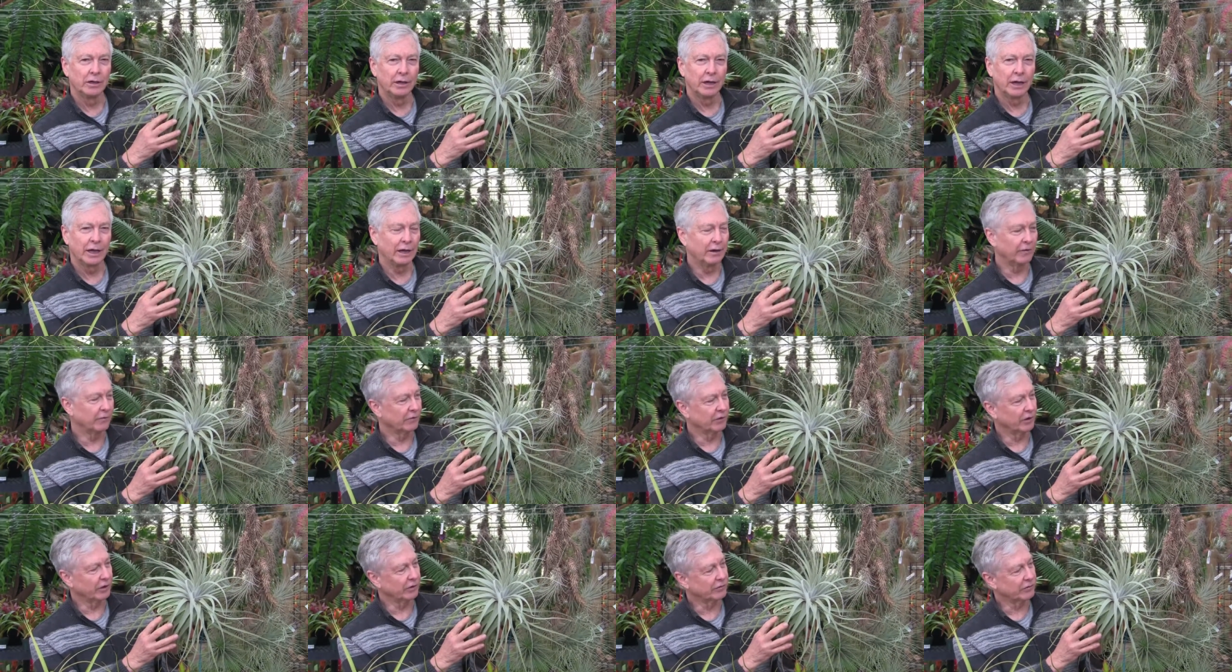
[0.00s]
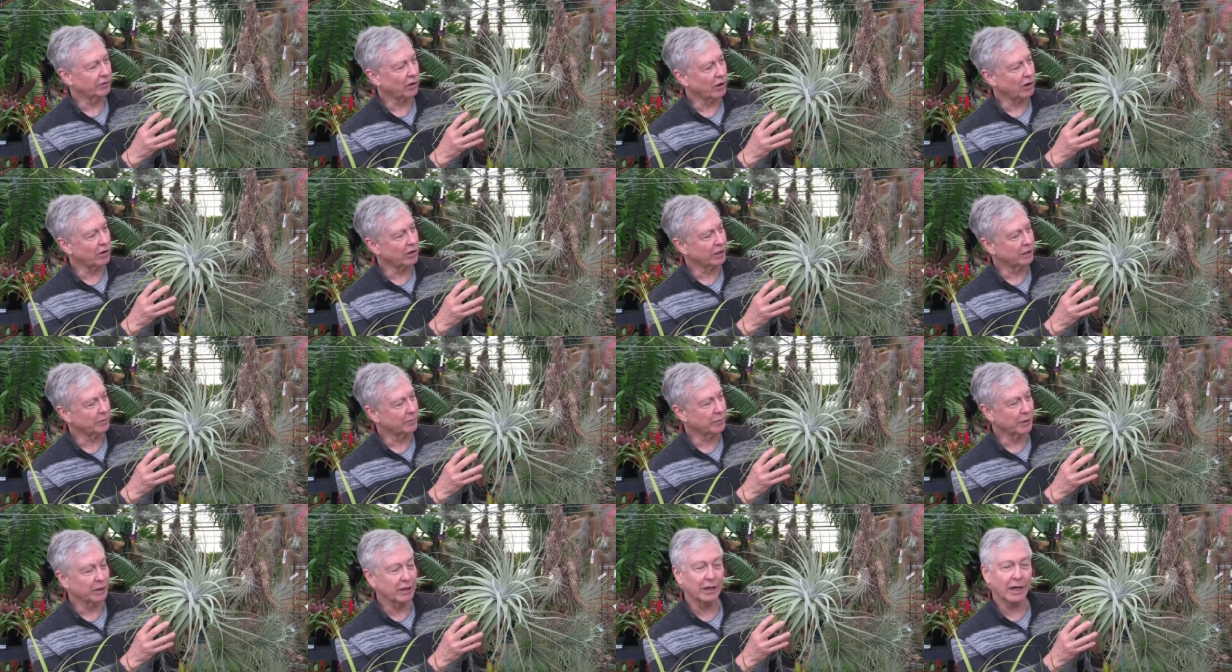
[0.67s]
And it, it's
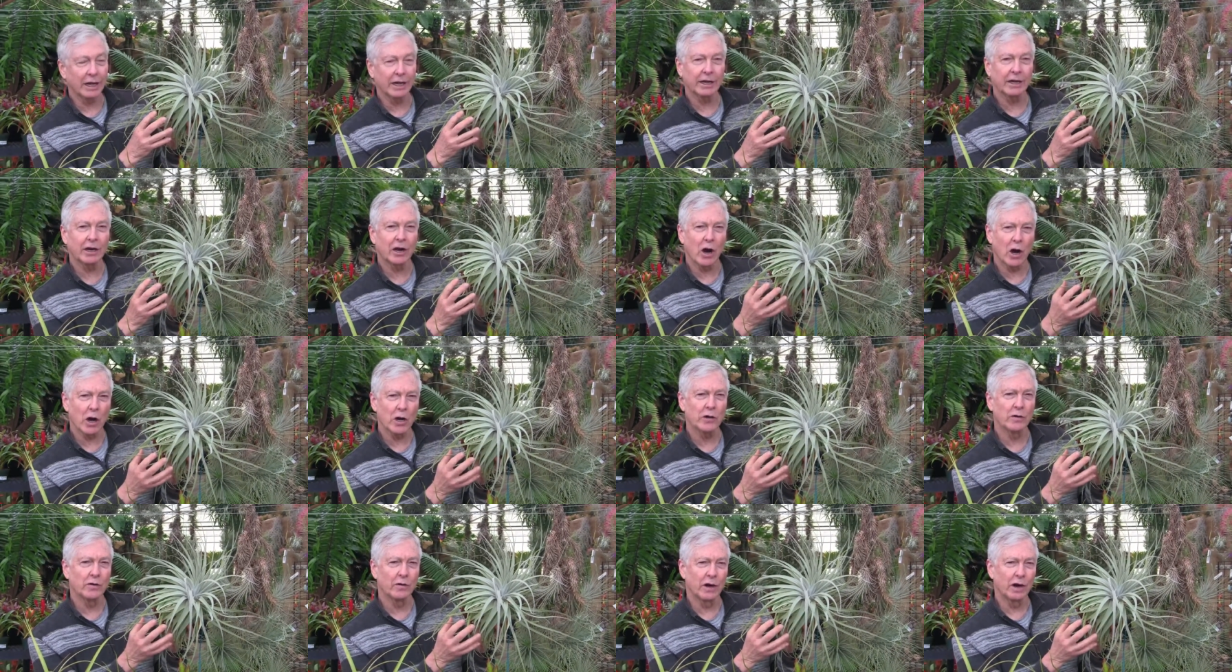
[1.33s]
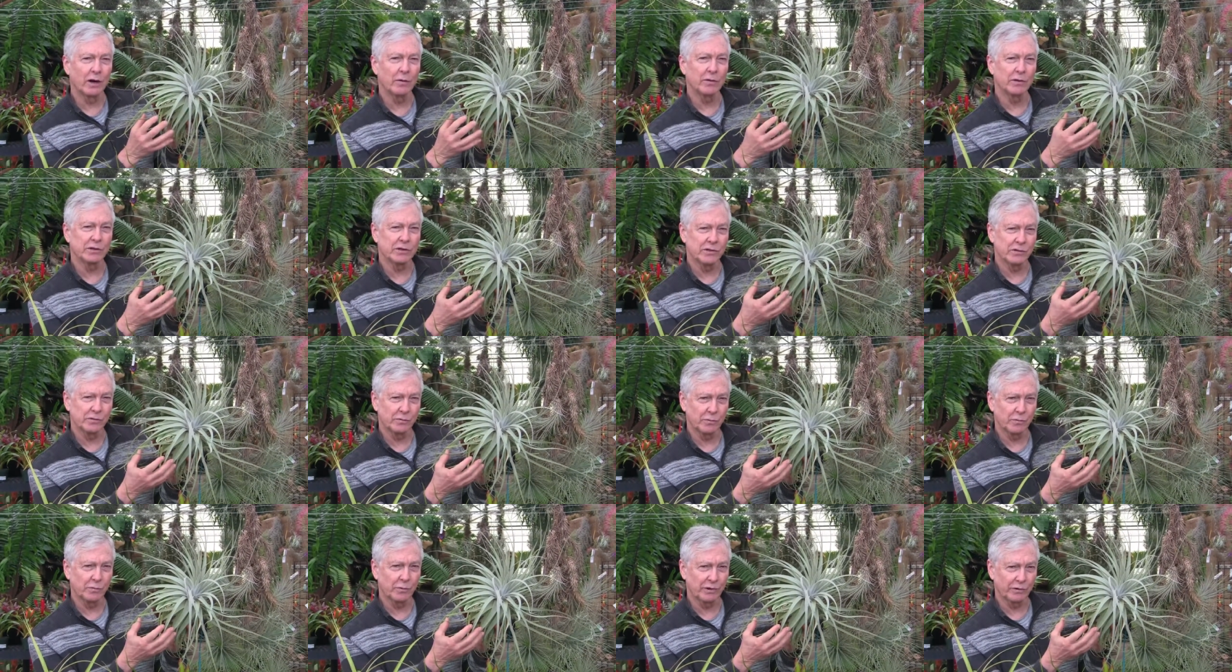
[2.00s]
hardy, but like Gardneri, which,
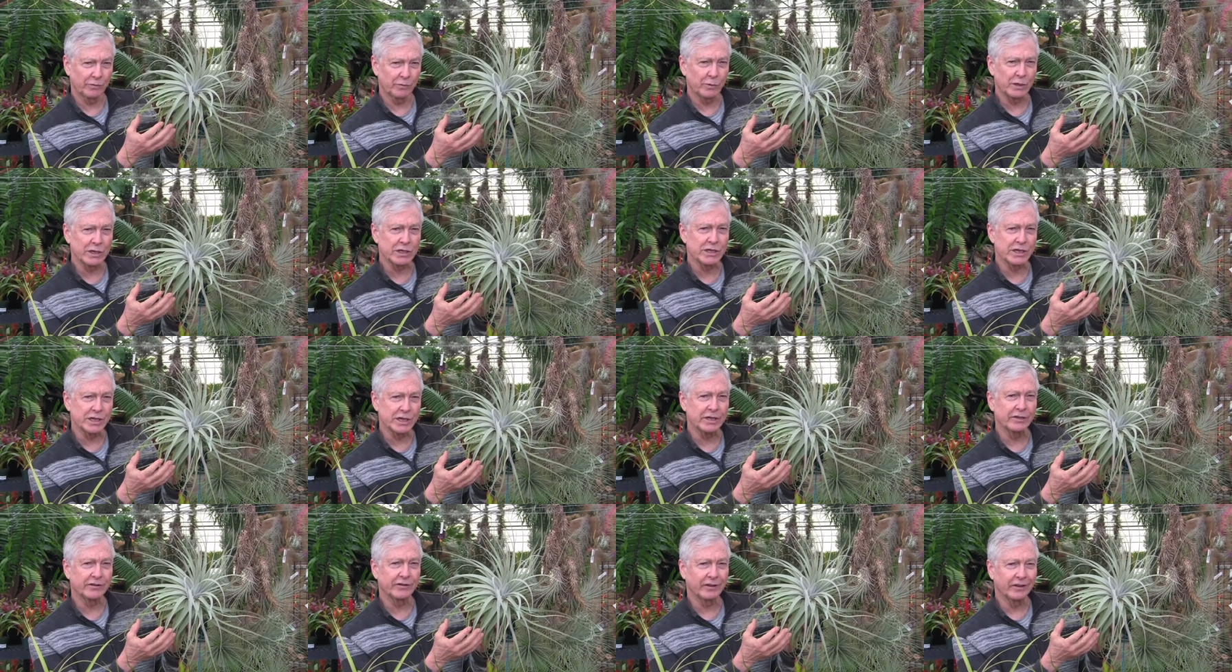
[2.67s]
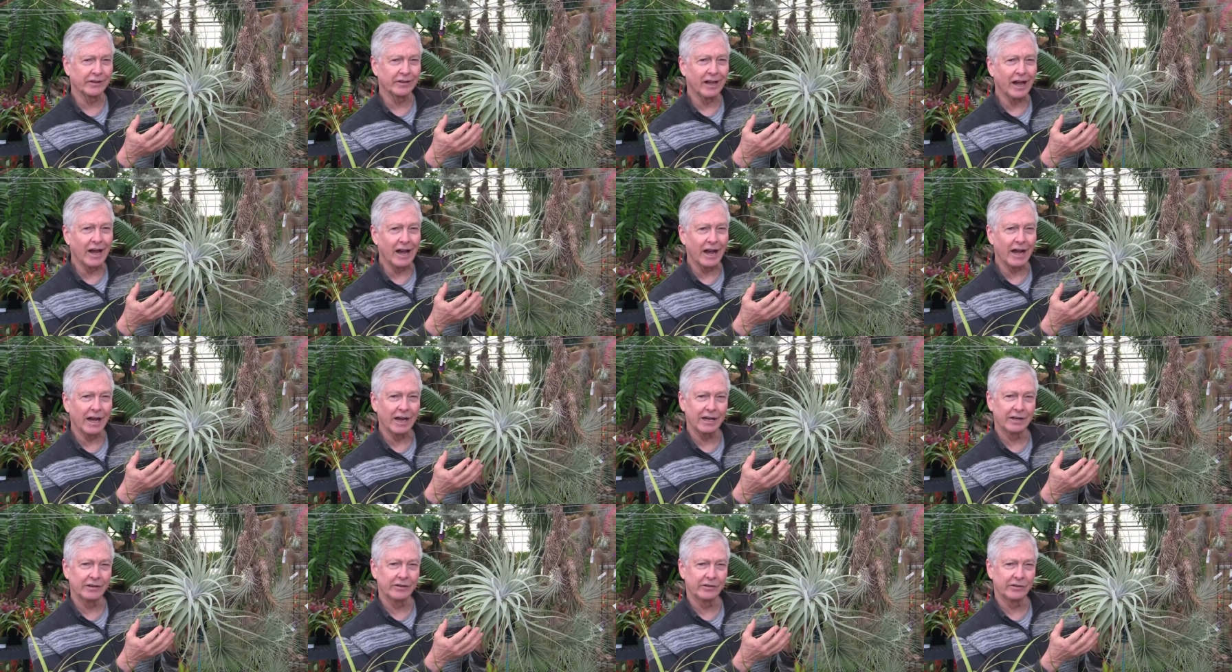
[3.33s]
with which it is
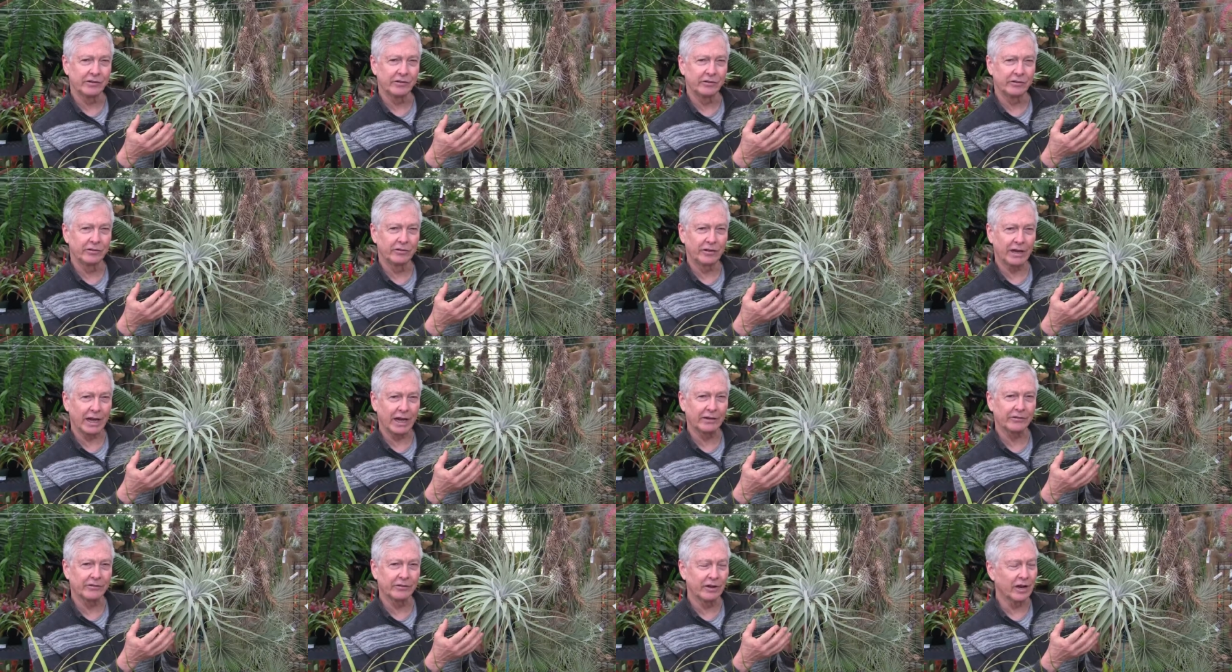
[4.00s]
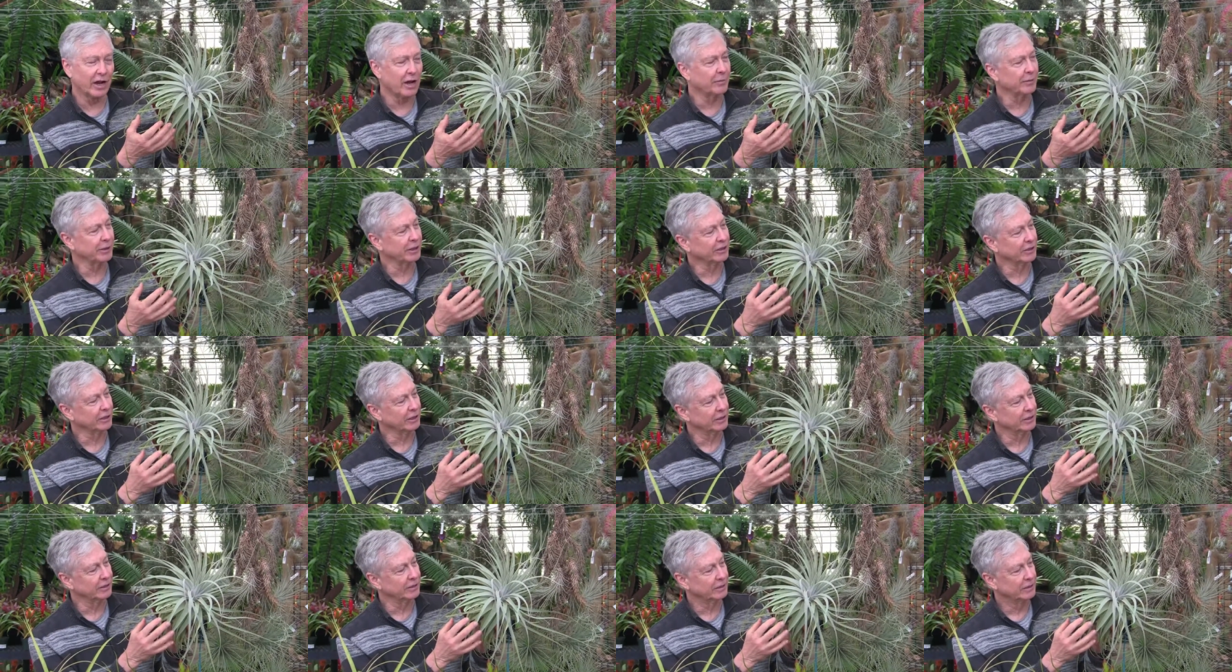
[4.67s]
allied
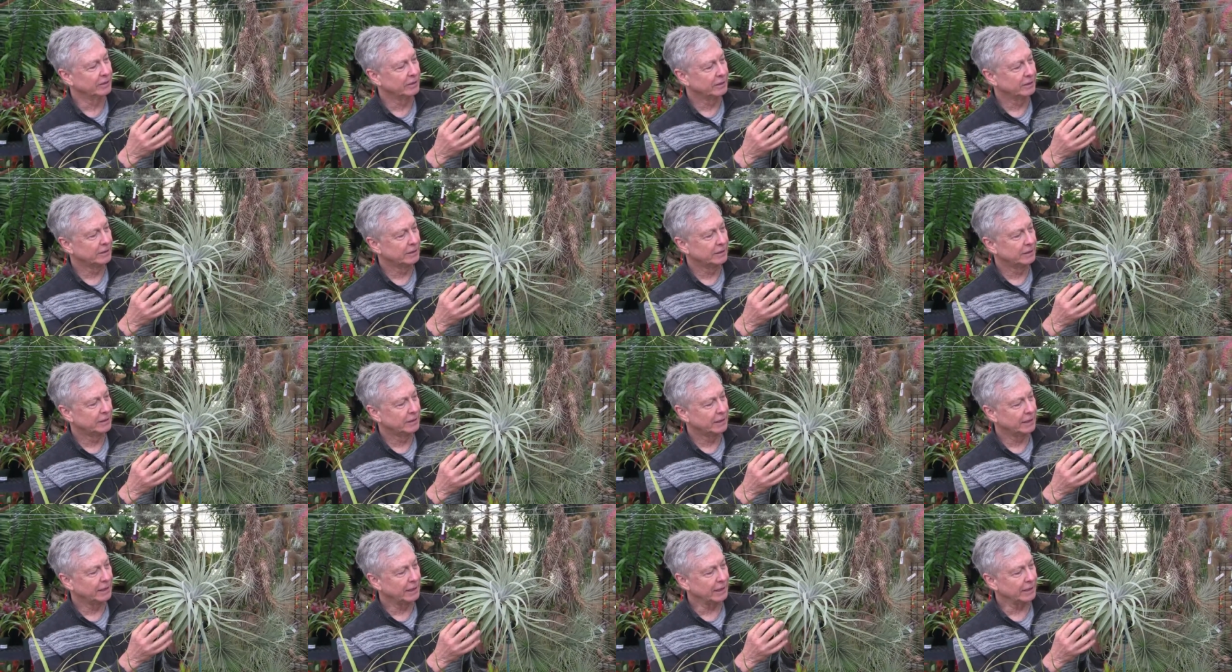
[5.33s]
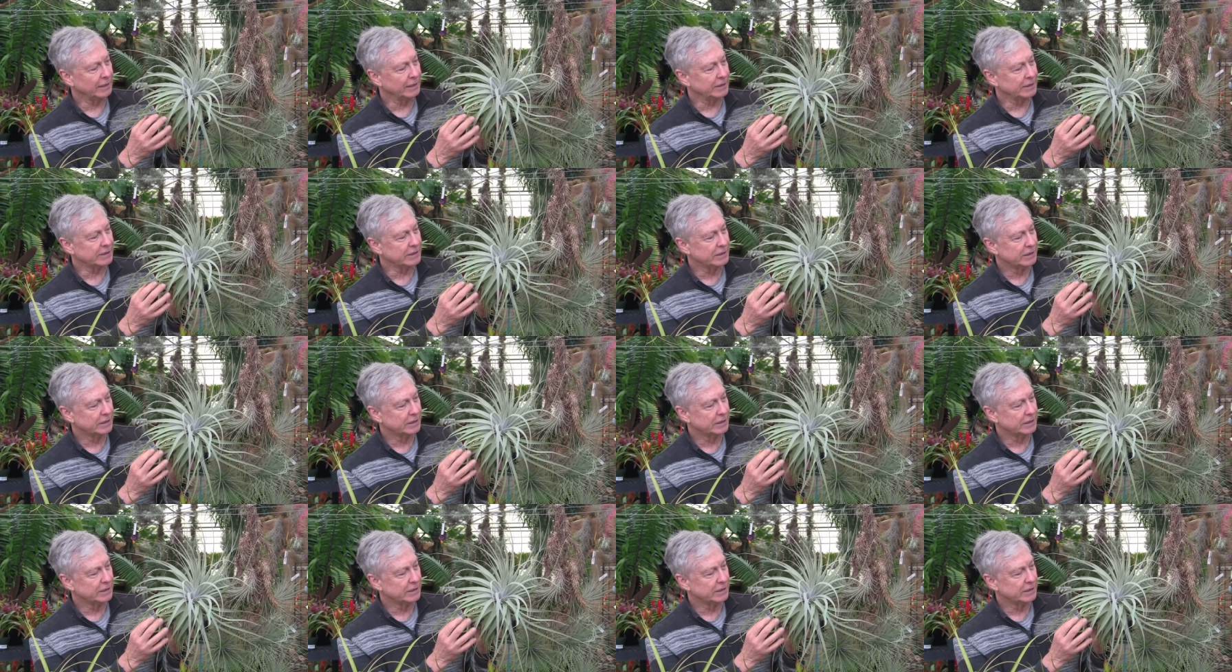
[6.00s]
taxonomically, it